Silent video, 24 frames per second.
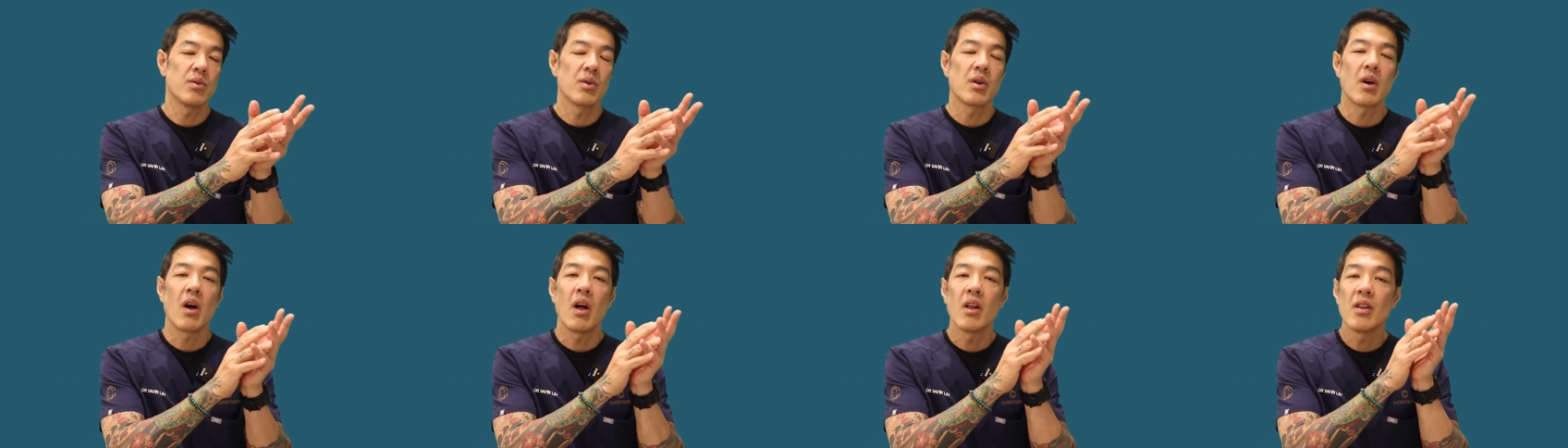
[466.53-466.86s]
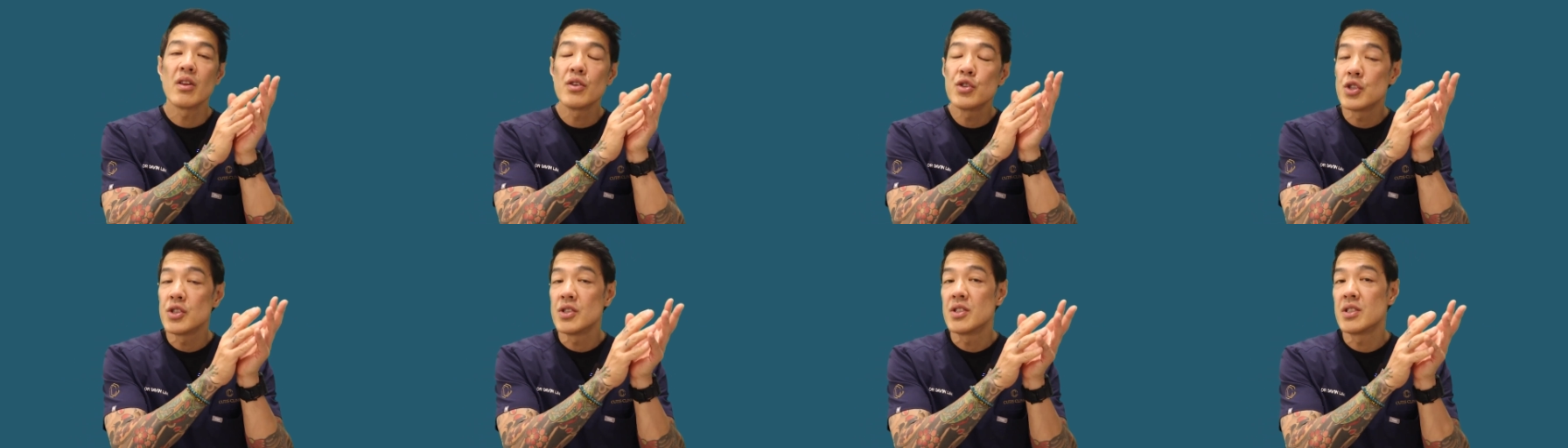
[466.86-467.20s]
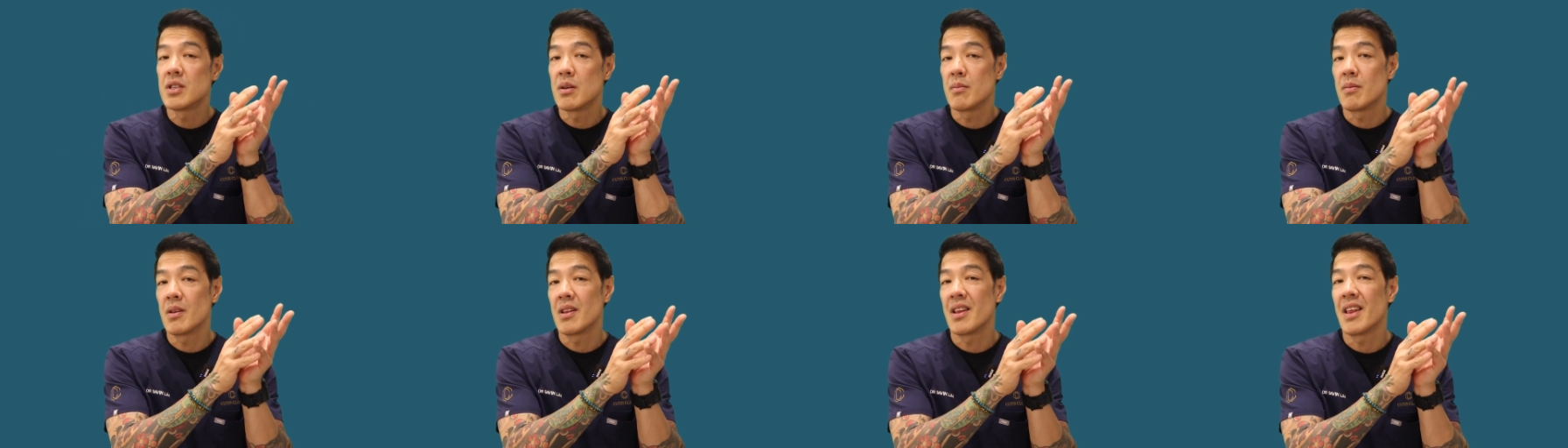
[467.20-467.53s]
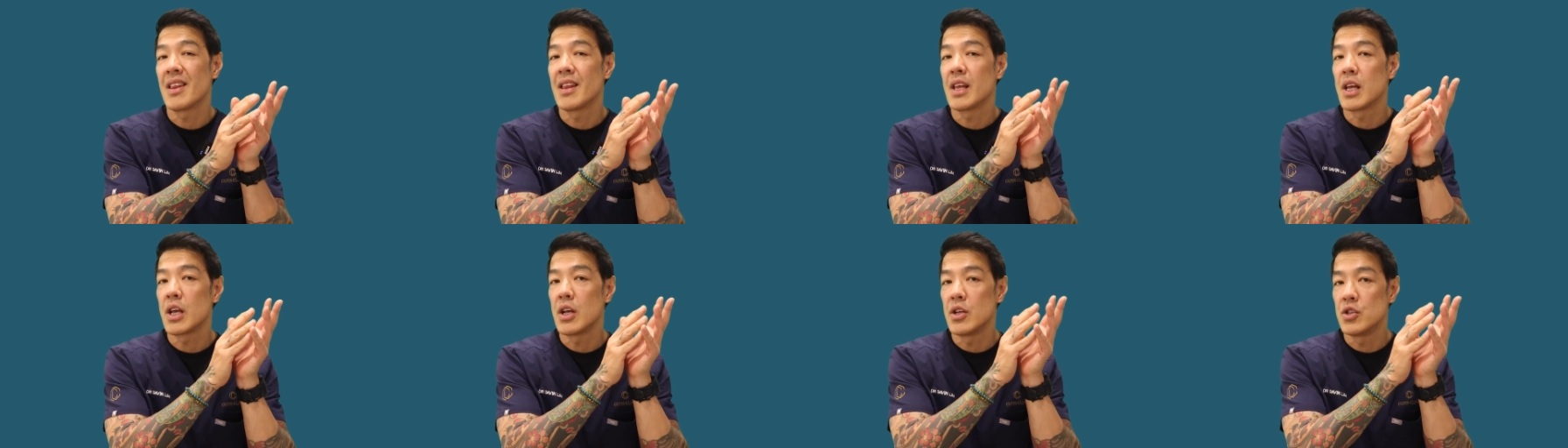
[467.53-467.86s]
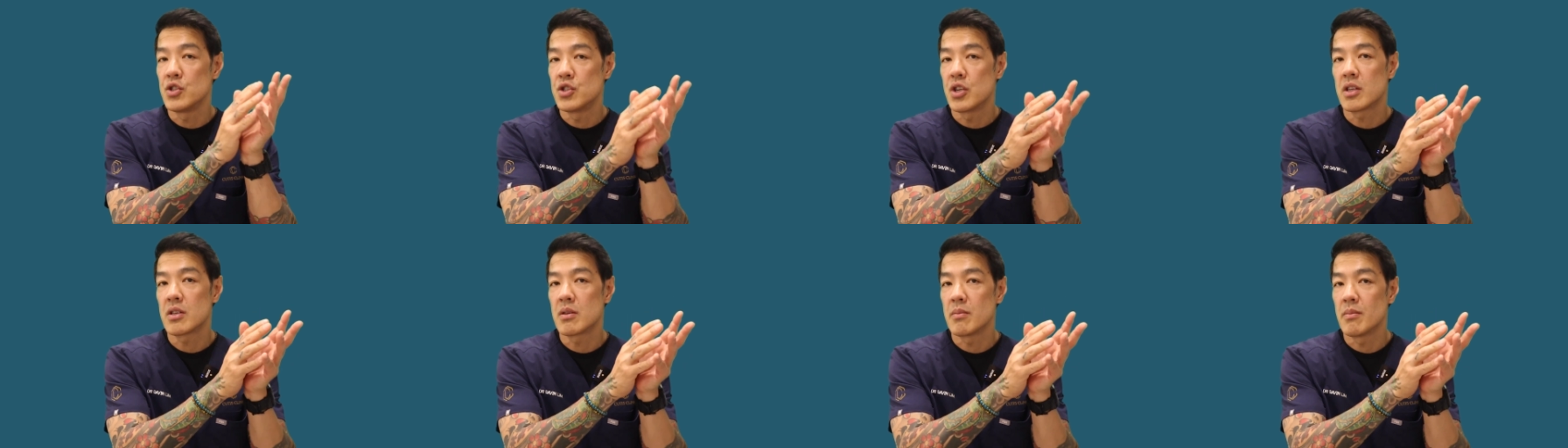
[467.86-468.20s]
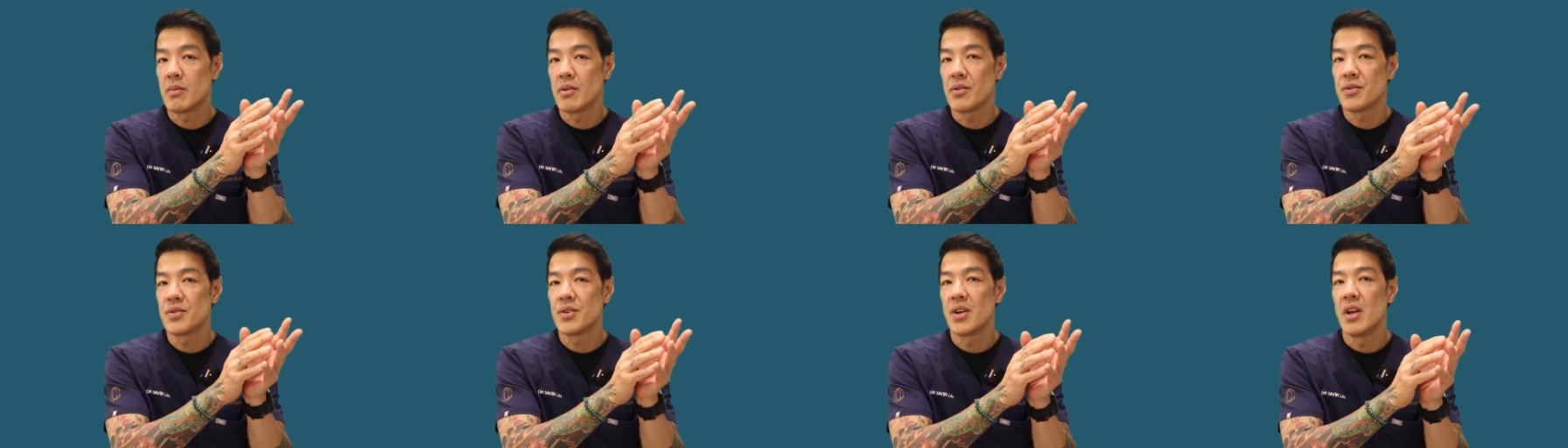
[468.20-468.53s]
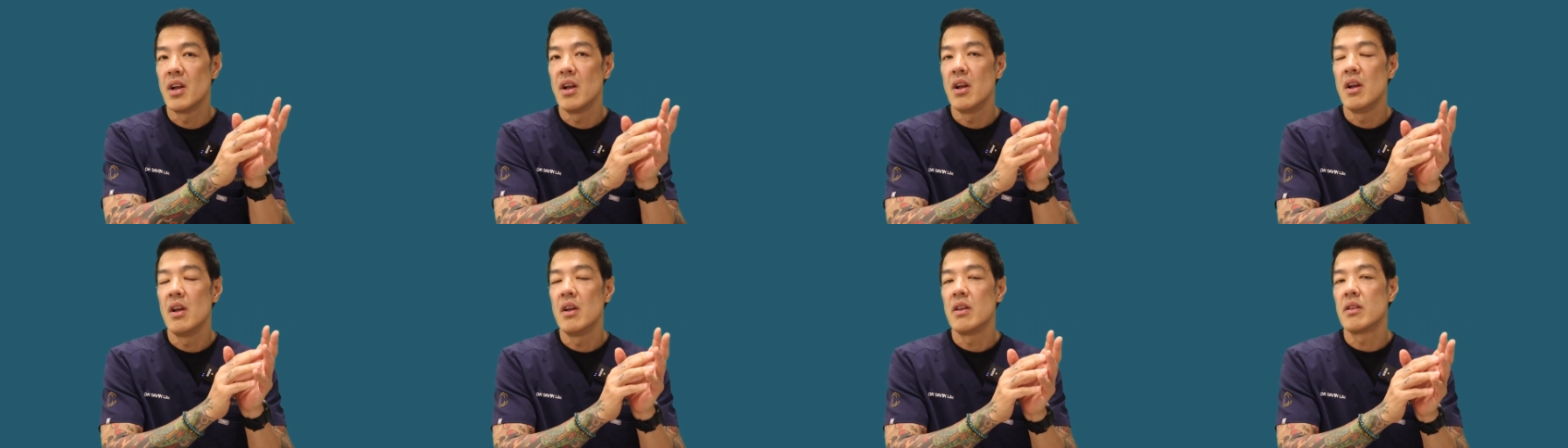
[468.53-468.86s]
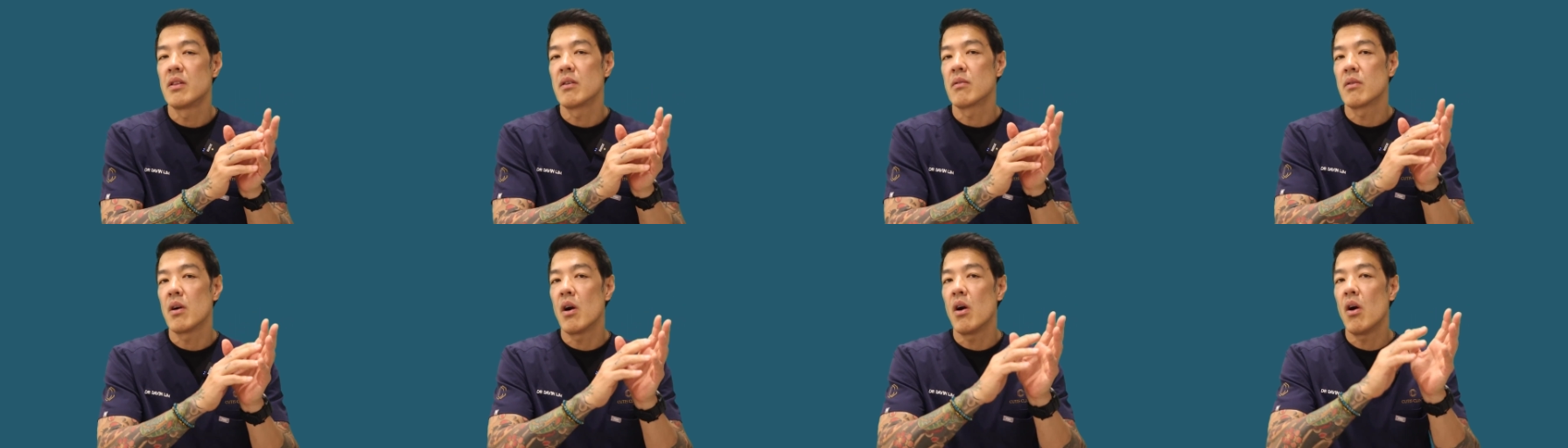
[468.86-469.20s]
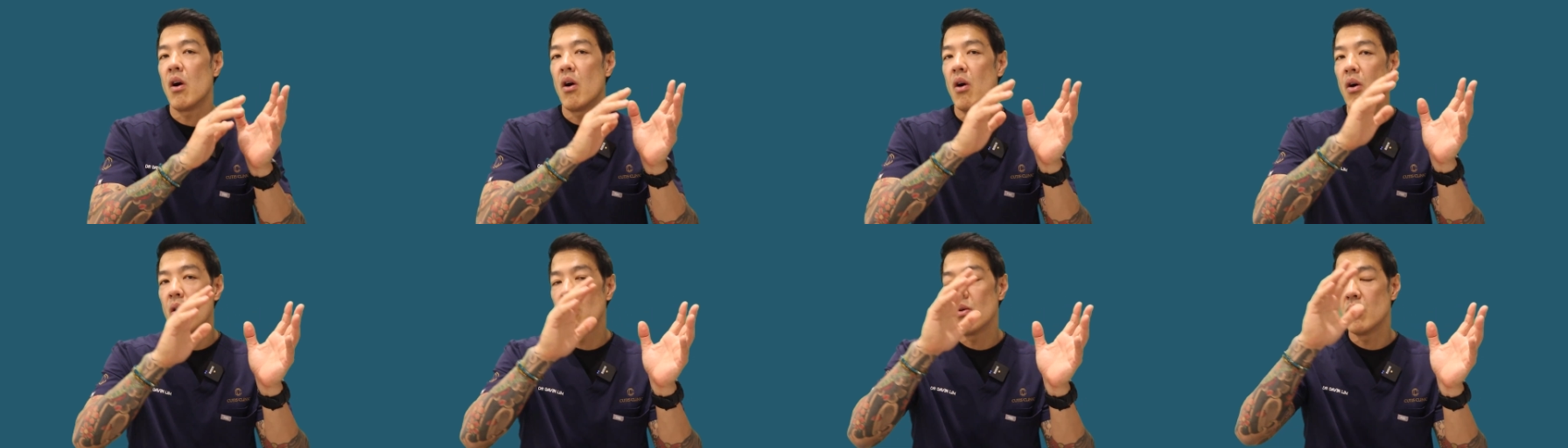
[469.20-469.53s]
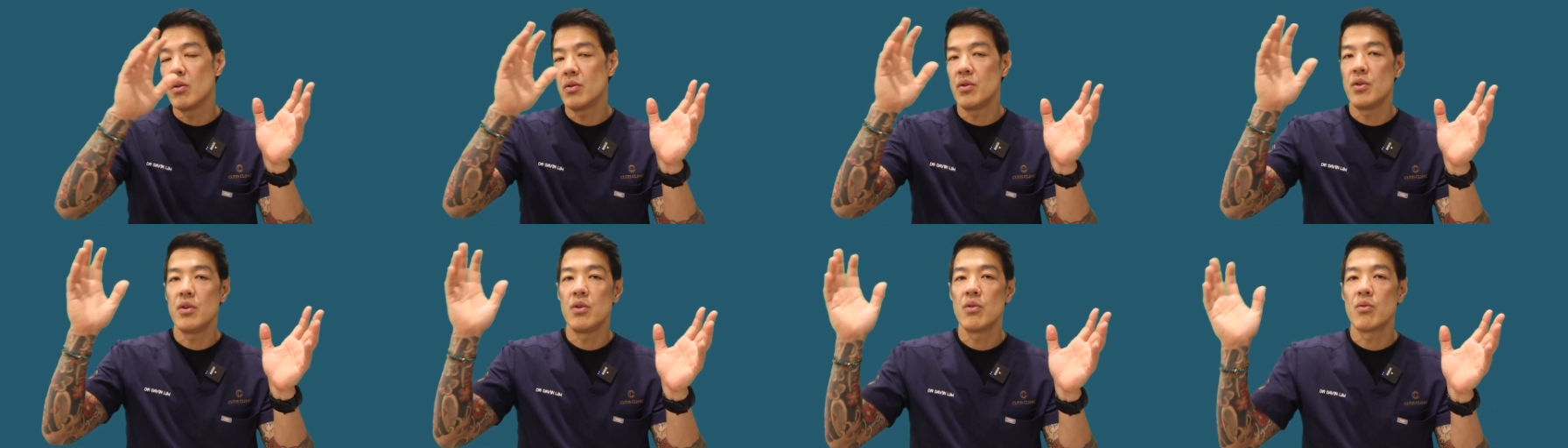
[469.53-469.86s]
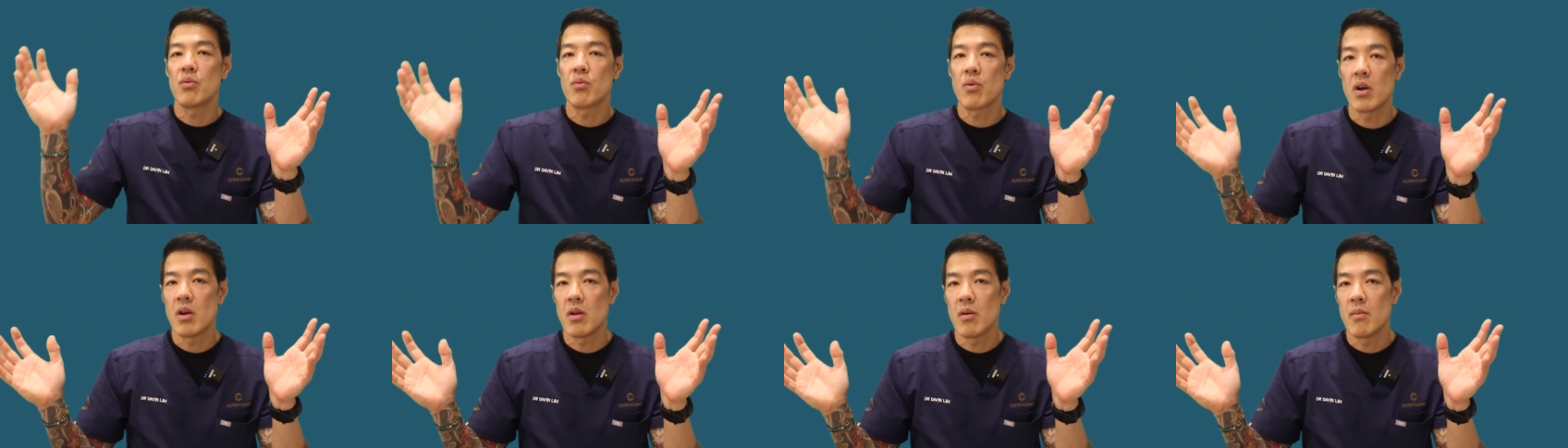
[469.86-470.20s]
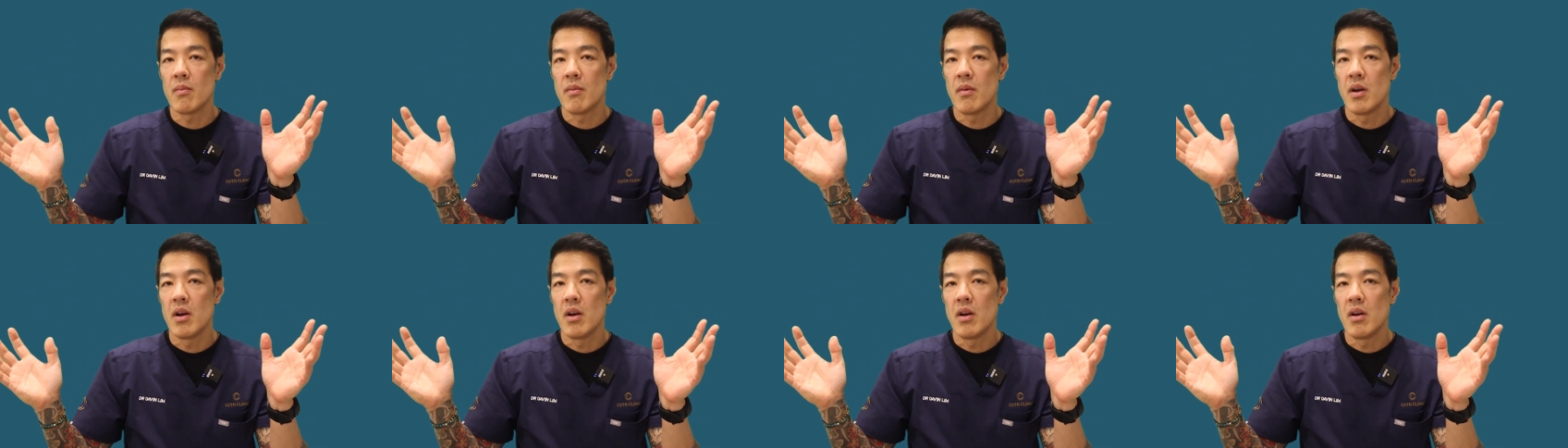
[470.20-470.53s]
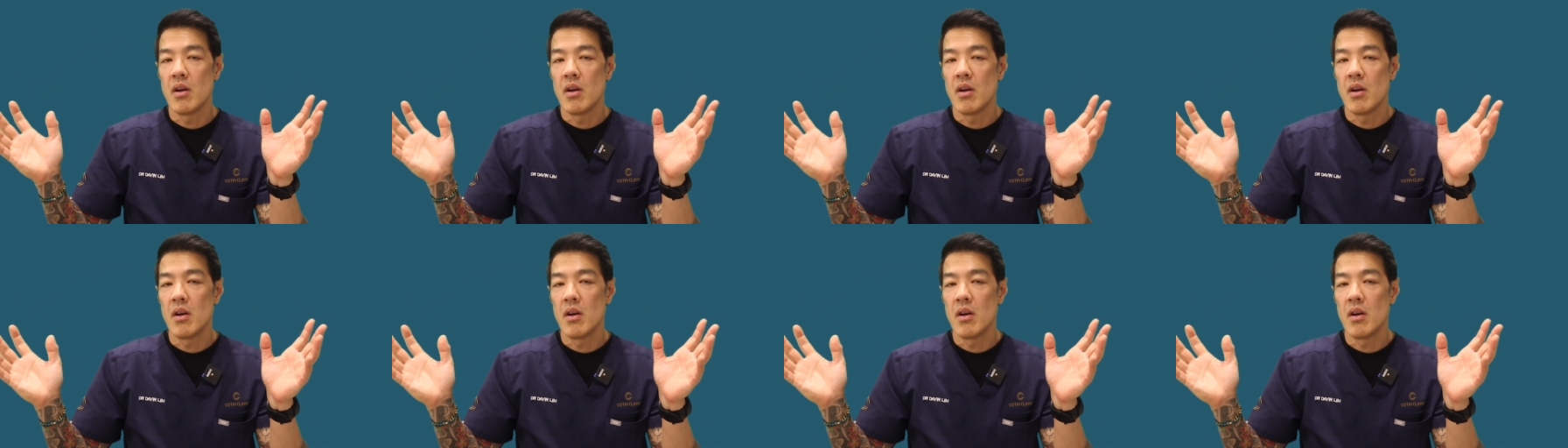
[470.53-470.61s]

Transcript: or collagen stimulating injectables, they're a whole new realm